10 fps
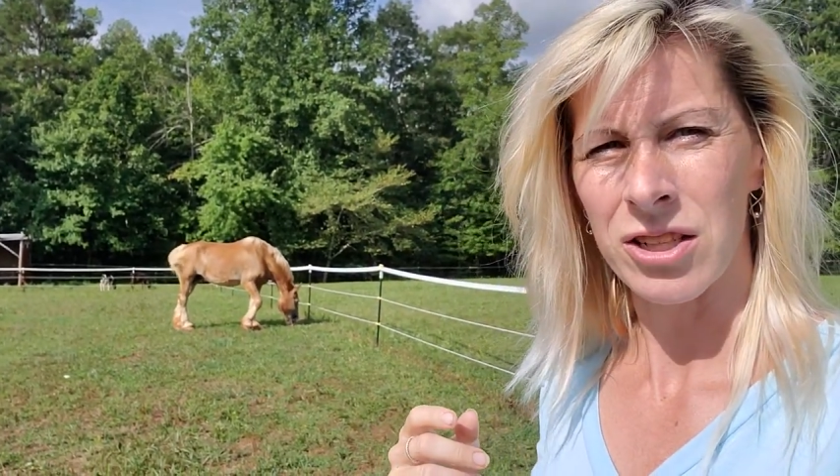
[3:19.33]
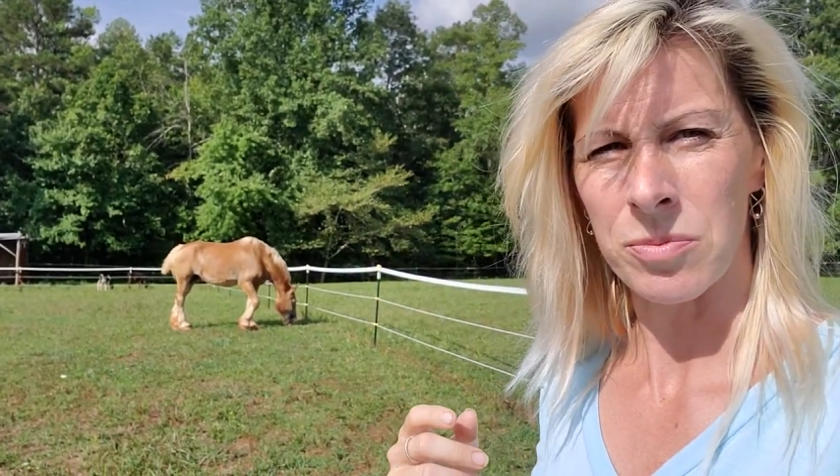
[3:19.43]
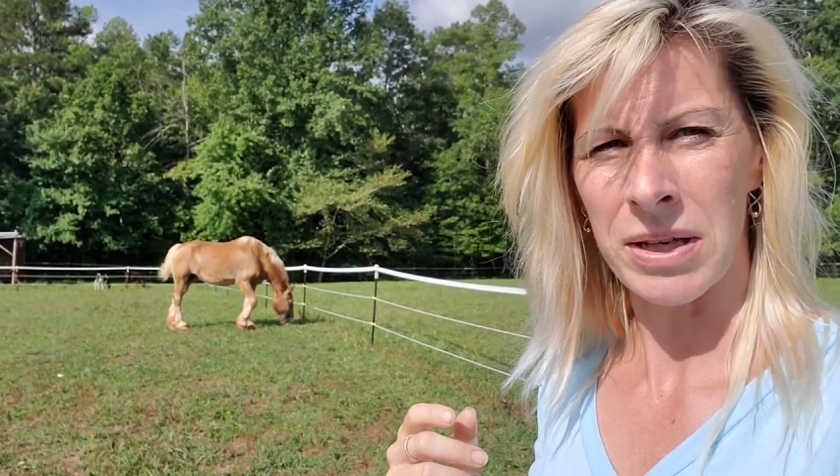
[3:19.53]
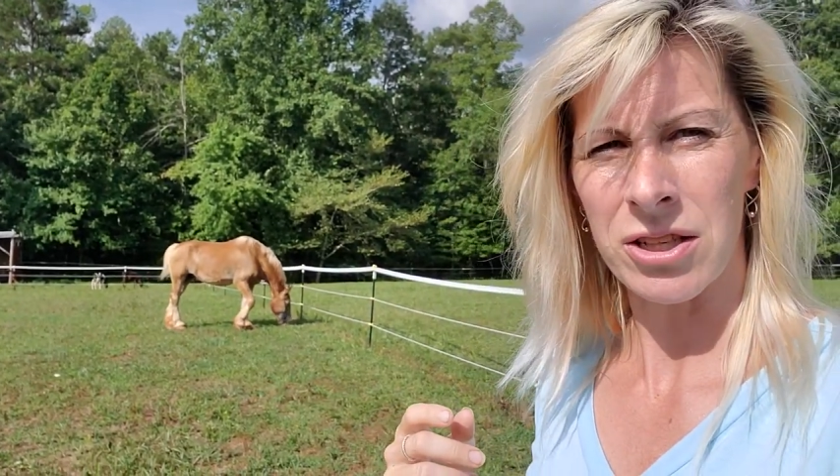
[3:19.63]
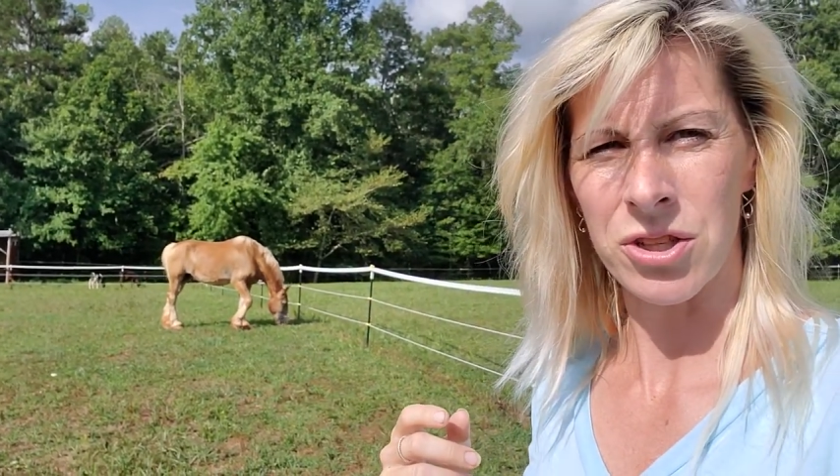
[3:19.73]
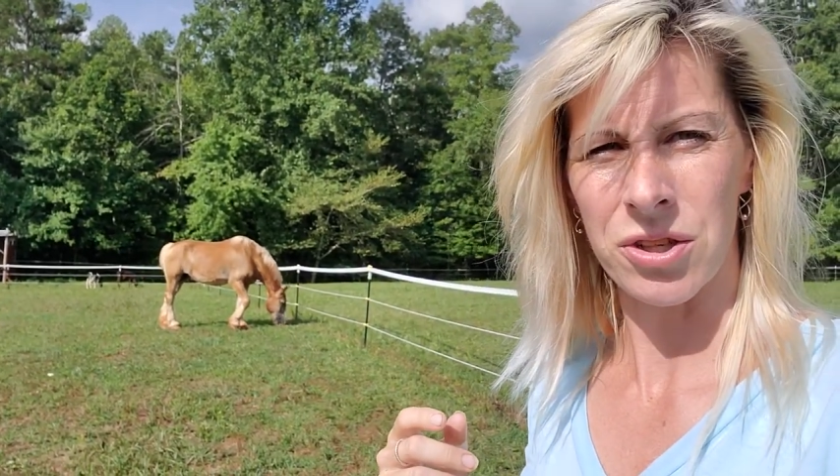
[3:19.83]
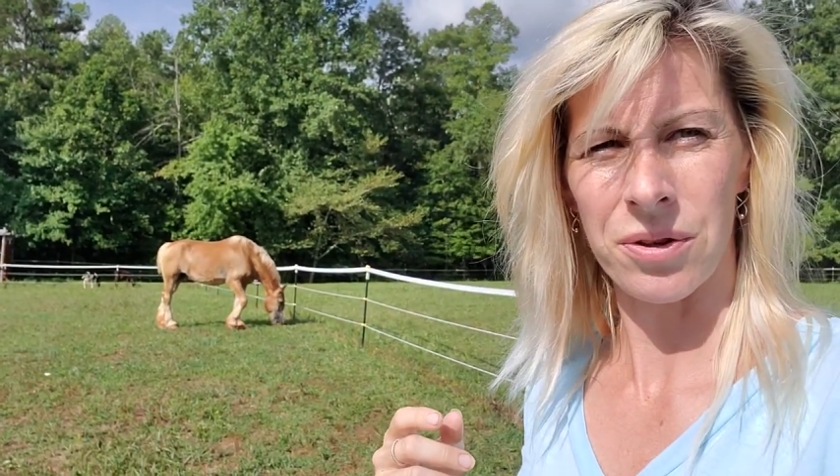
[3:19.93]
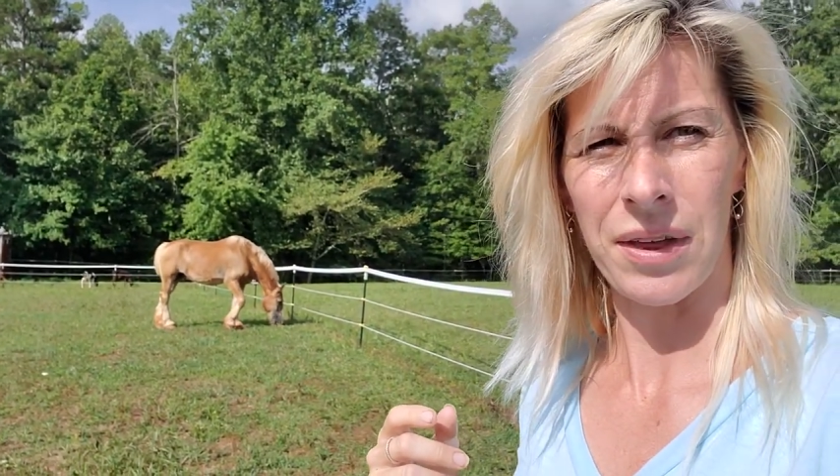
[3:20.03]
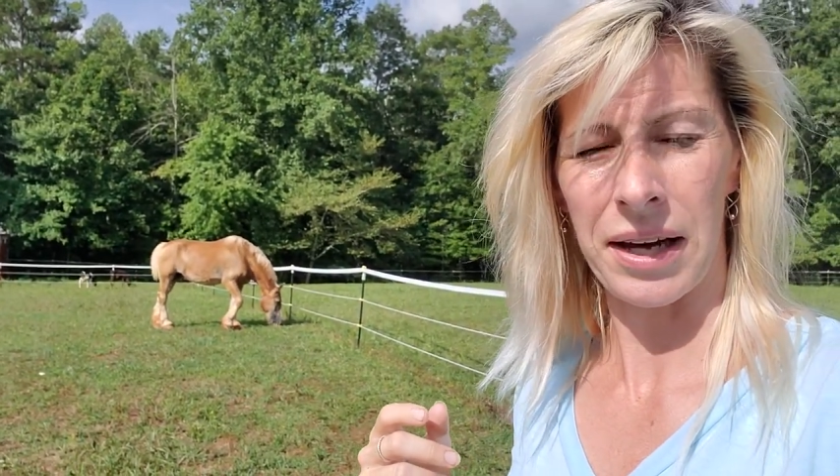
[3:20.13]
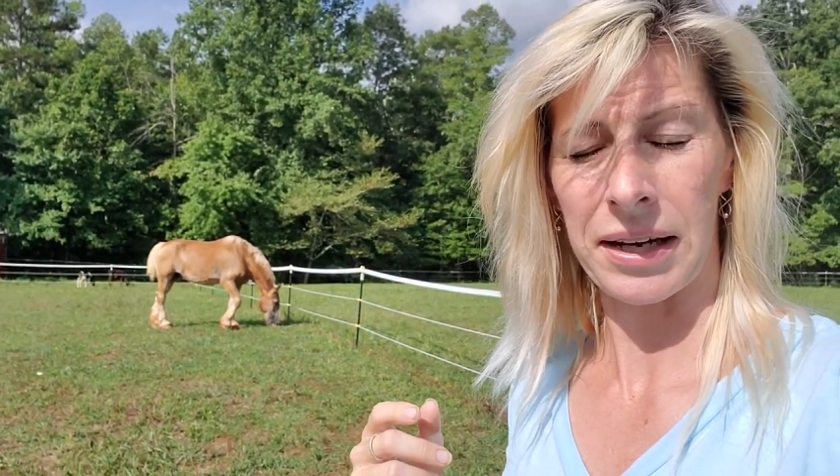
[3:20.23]
to make sure
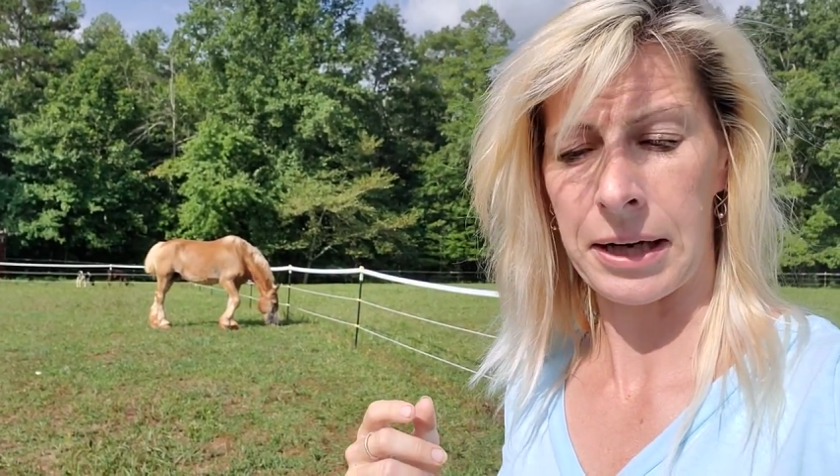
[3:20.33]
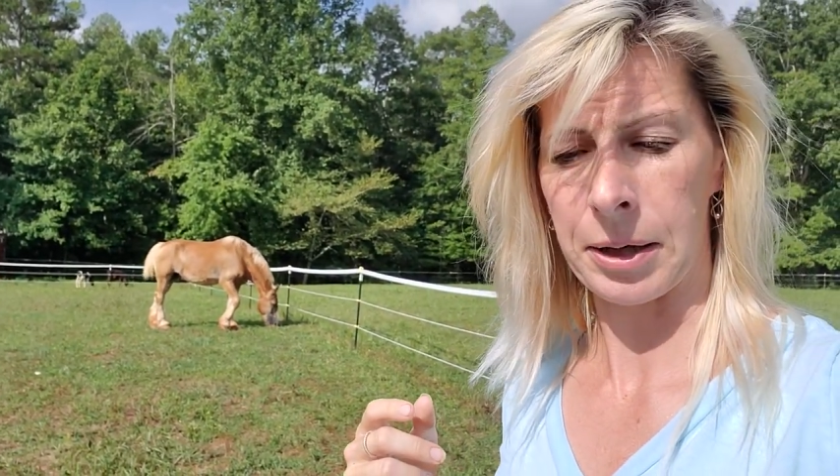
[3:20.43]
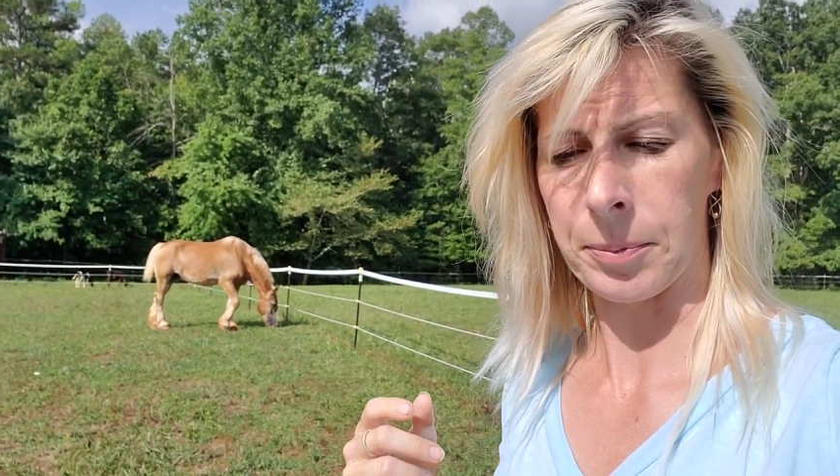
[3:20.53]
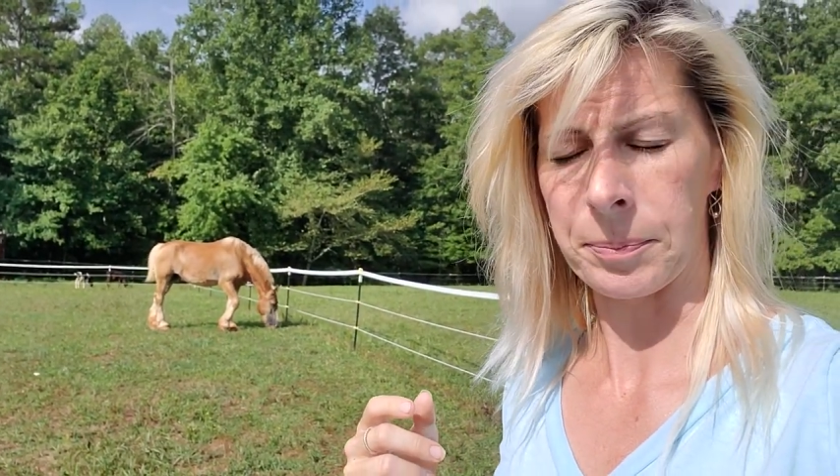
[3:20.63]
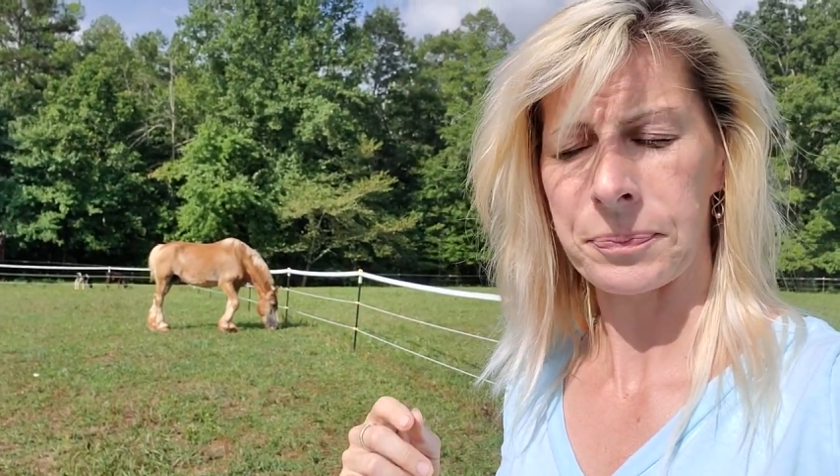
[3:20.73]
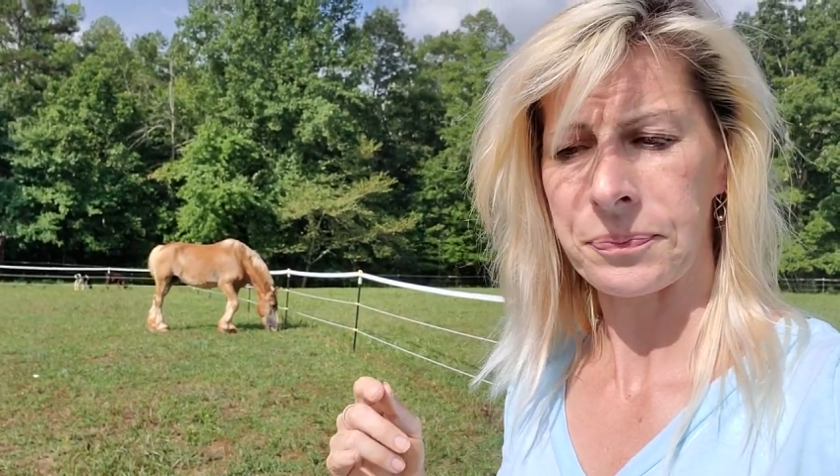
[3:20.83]
that um,